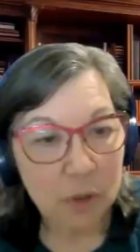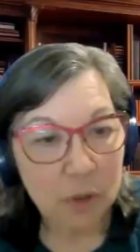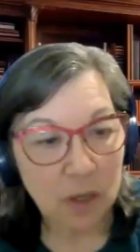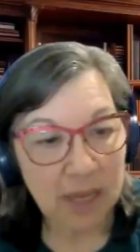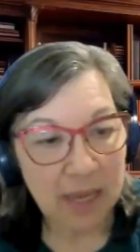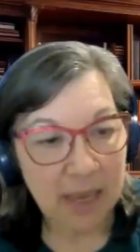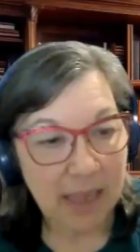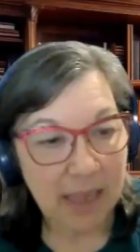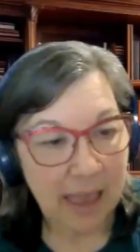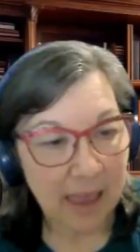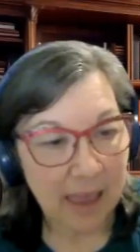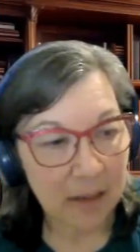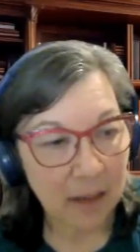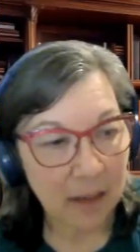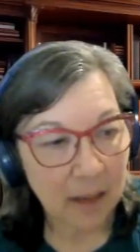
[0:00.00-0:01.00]
I'm looking
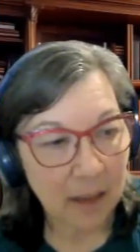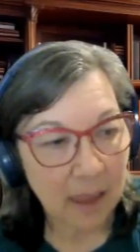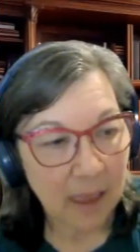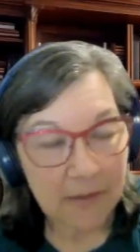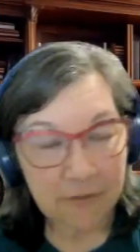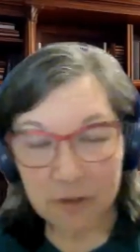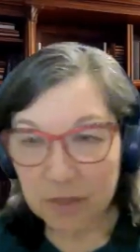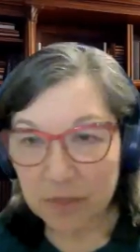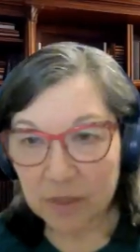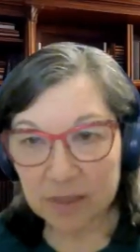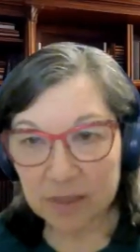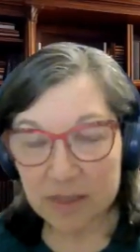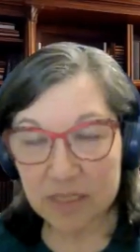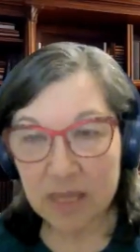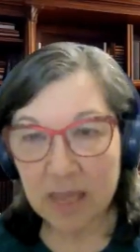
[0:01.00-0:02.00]
at
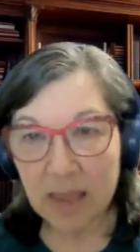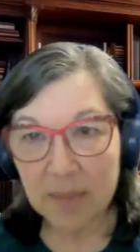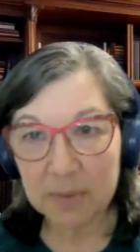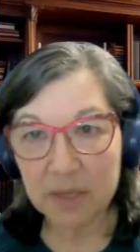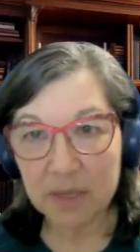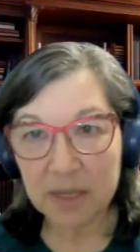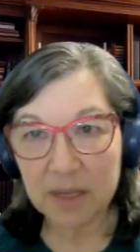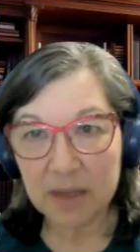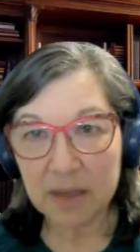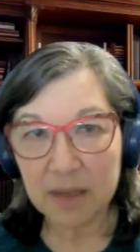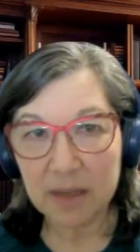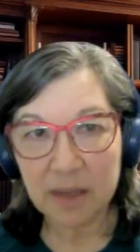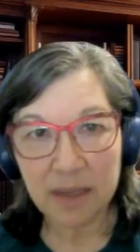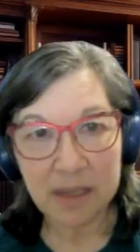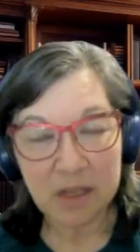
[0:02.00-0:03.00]
everything that's happening
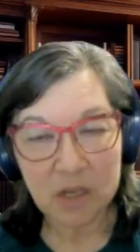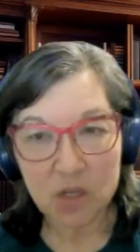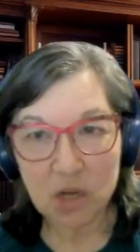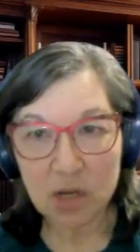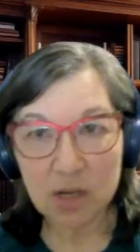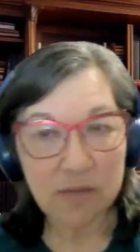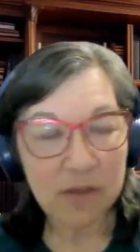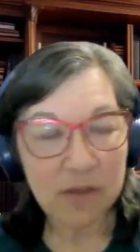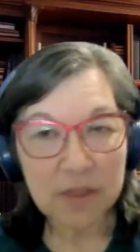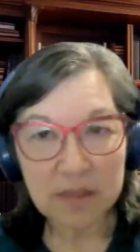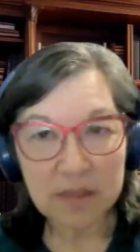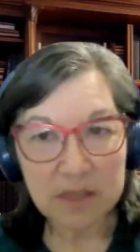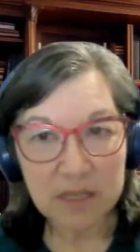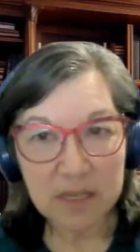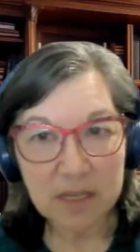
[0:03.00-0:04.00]
in a chart,
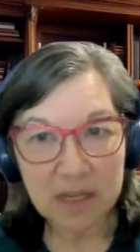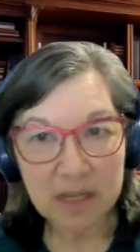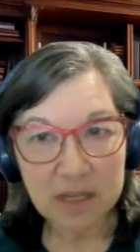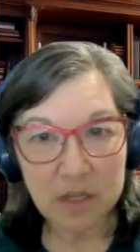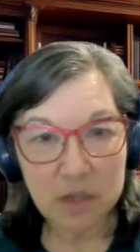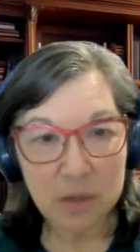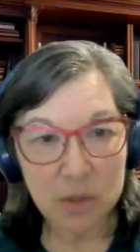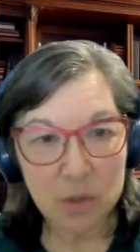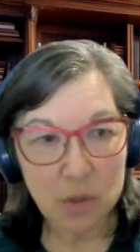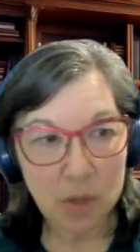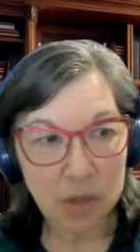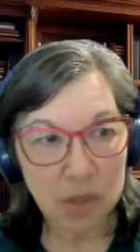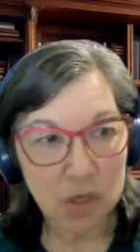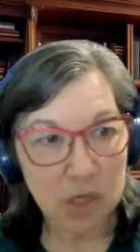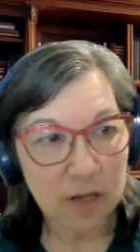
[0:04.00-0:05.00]
everything that's connected to
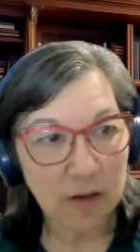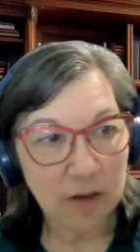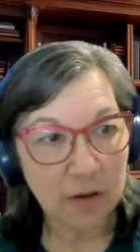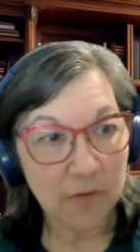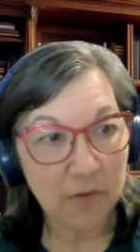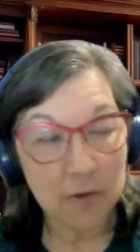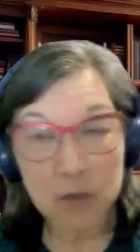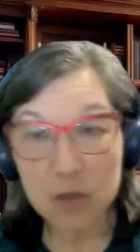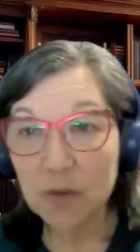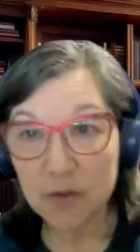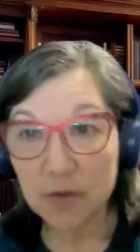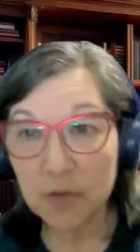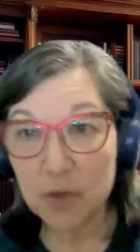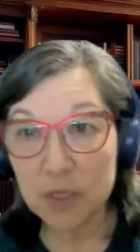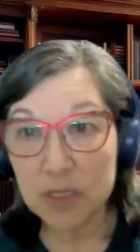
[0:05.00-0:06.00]
astrology. First of
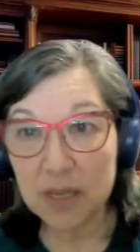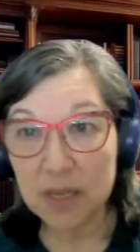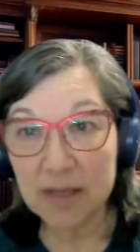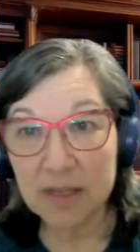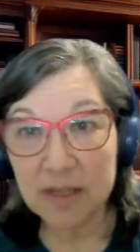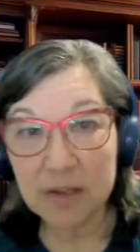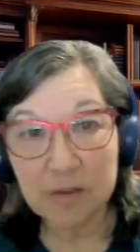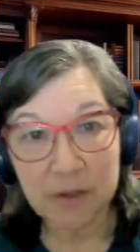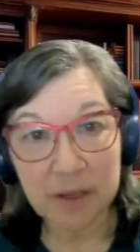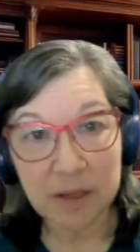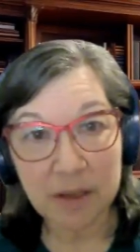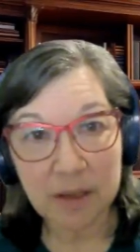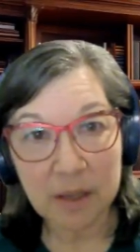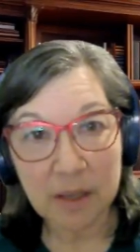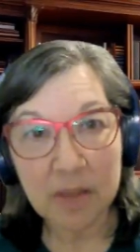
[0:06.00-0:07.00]
all, it's very
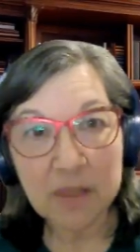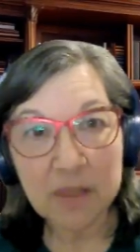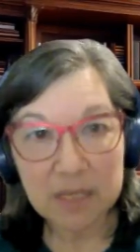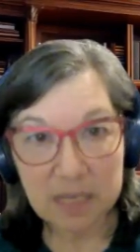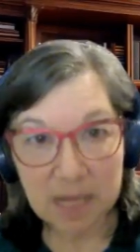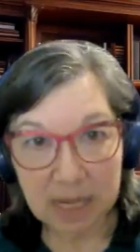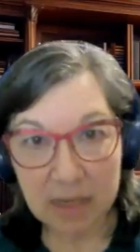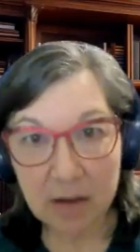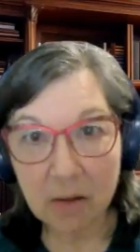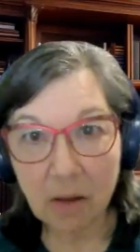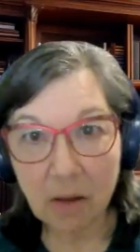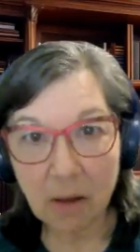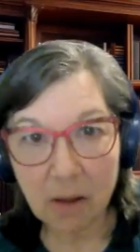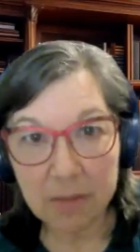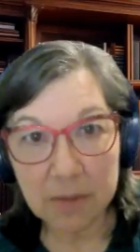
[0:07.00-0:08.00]
scientific. The
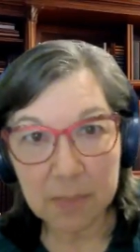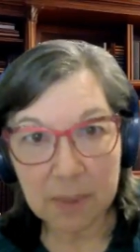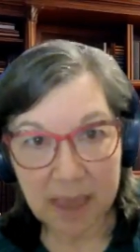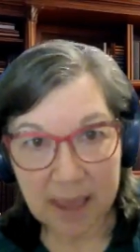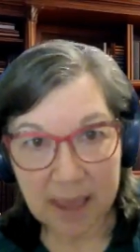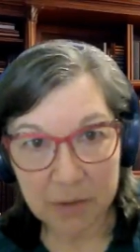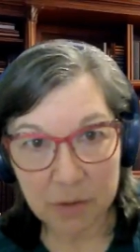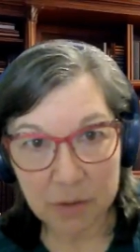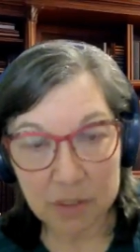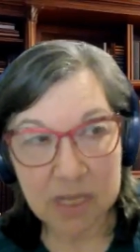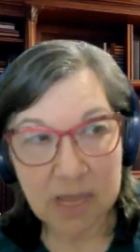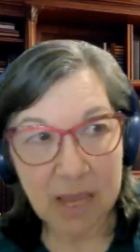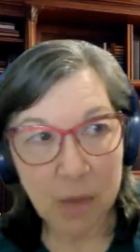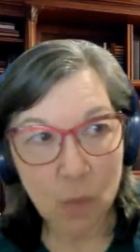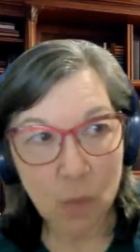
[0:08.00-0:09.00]
data on the
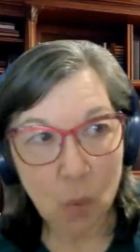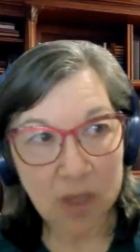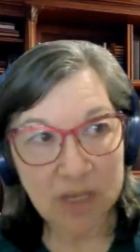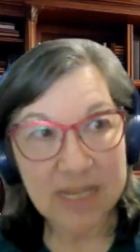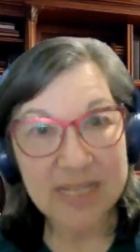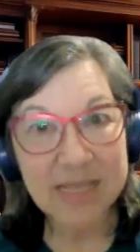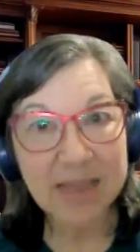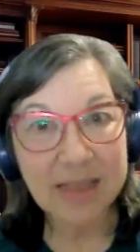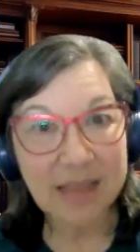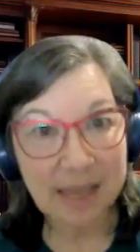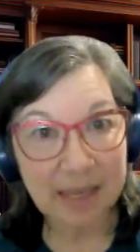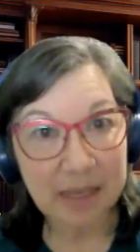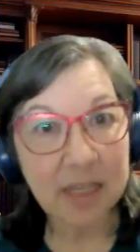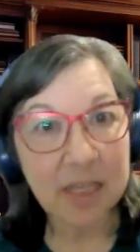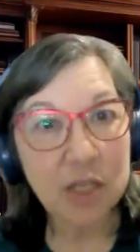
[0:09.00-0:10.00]
patterns and what is
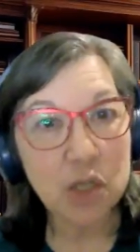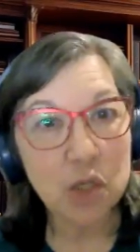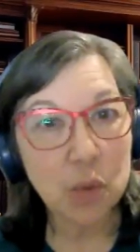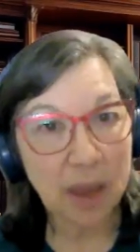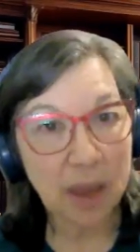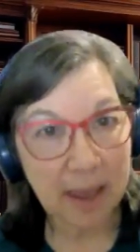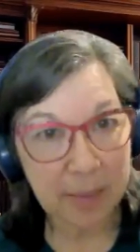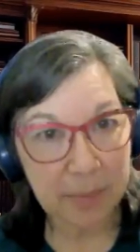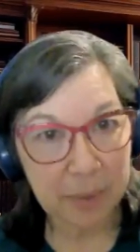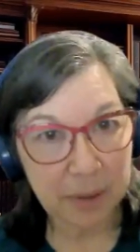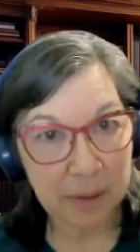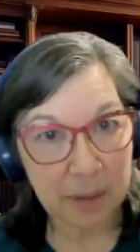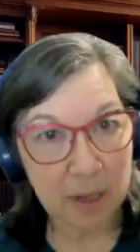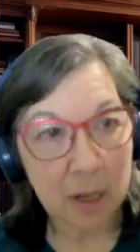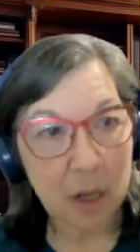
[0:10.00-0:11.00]
likely to
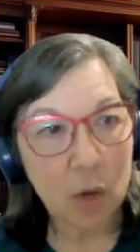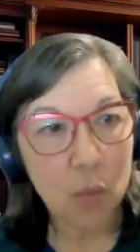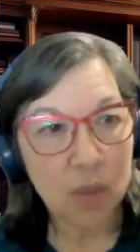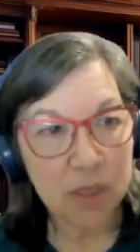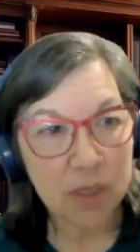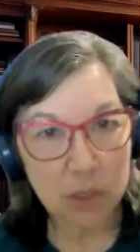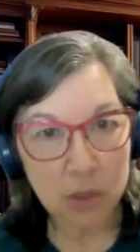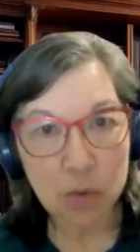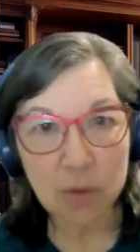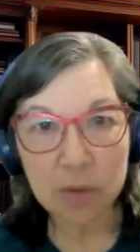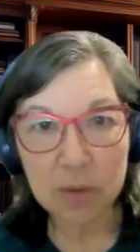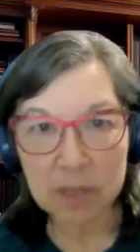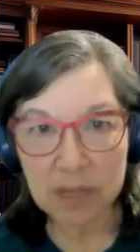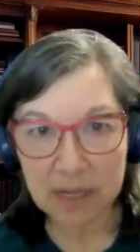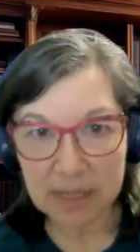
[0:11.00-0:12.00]
happen when
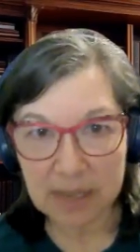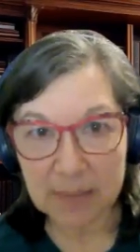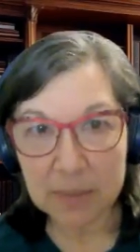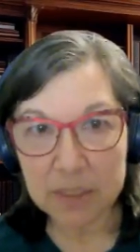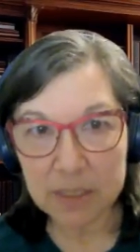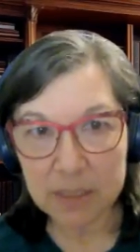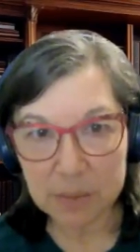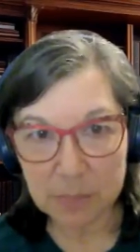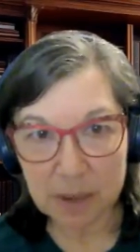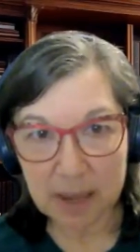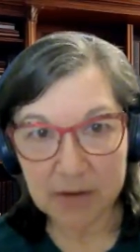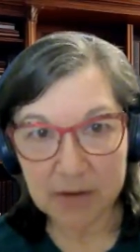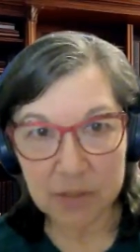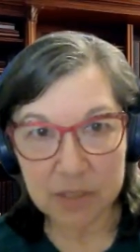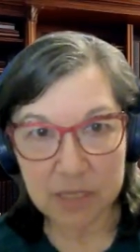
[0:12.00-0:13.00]
certain dynamics and
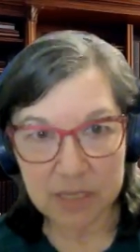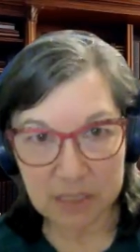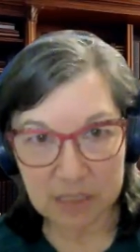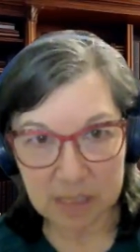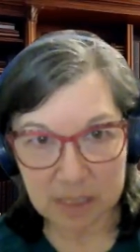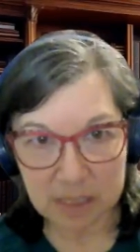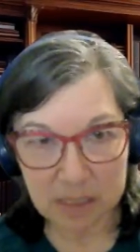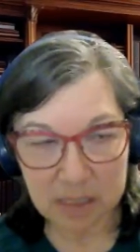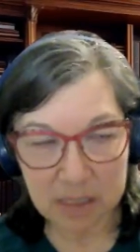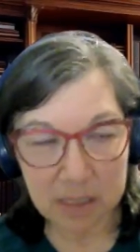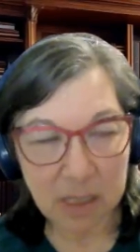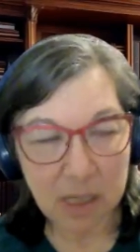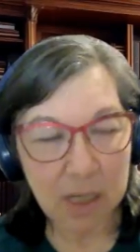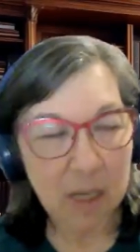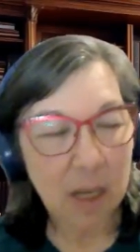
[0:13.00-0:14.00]
patterns
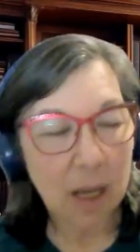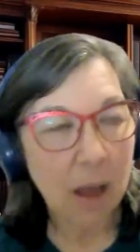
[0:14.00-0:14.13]
exist.